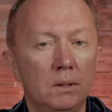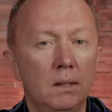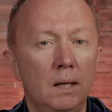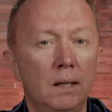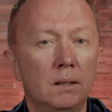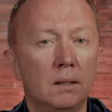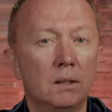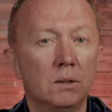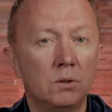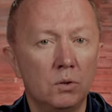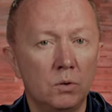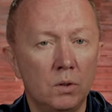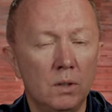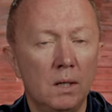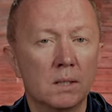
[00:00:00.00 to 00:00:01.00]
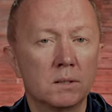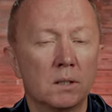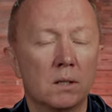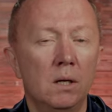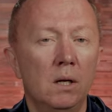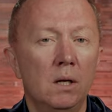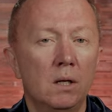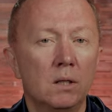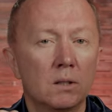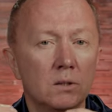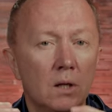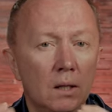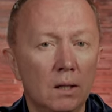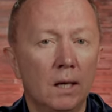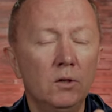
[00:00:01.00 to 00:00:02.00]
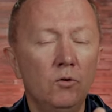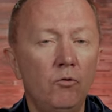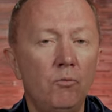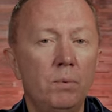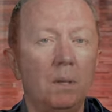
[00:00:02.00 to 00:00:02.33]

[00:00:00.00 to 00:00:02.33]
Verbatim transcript: data together. A lot of